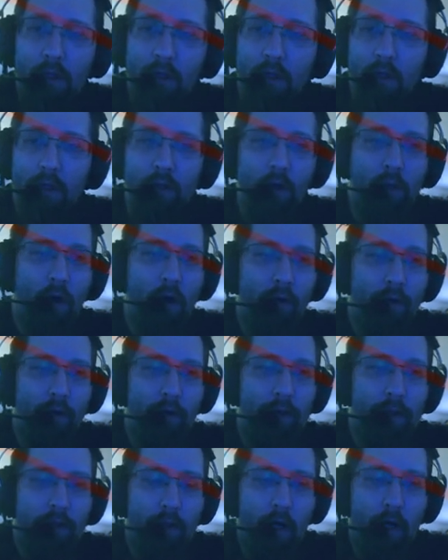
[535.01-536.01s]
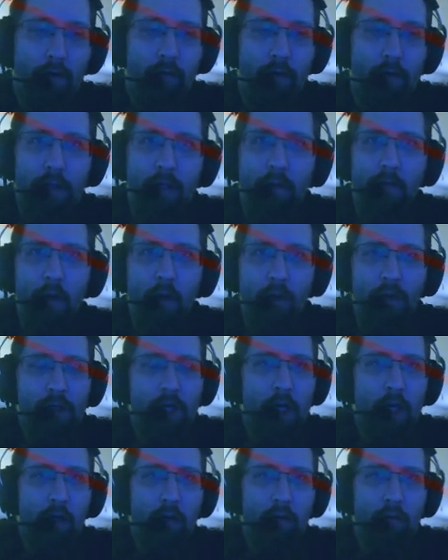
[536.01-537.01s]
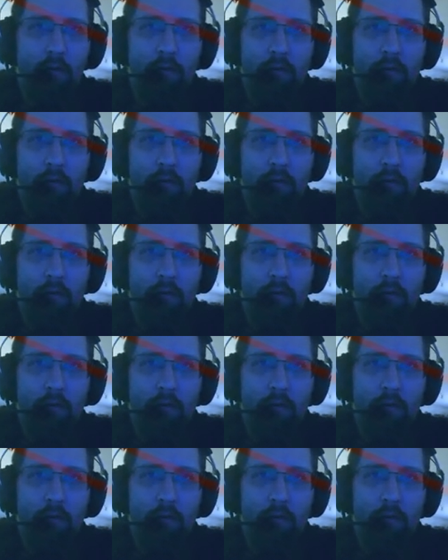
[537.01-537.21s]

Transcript: to do all this stuff? Is it Mojang?